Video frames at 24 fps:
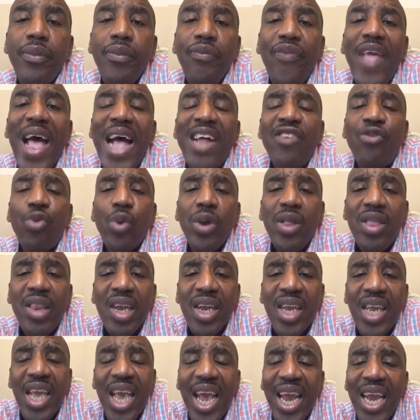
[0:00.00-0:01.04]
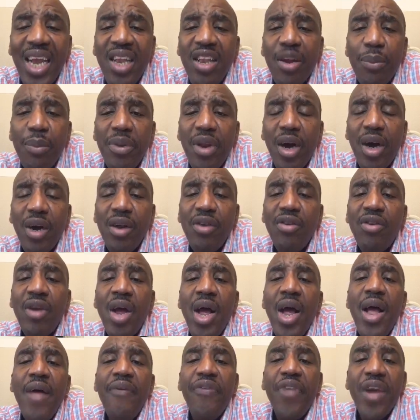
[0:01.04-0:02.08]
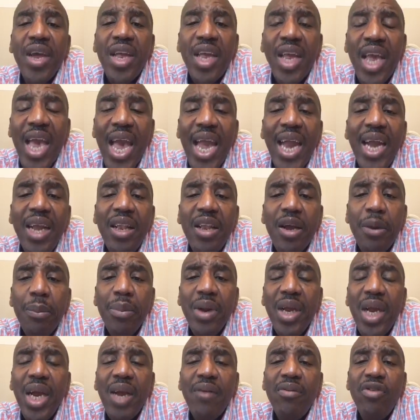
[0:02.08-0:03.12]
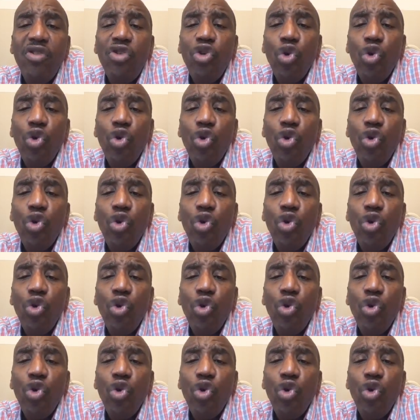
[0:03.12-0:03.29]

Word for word: That's what the kingdom does. The kingdom gives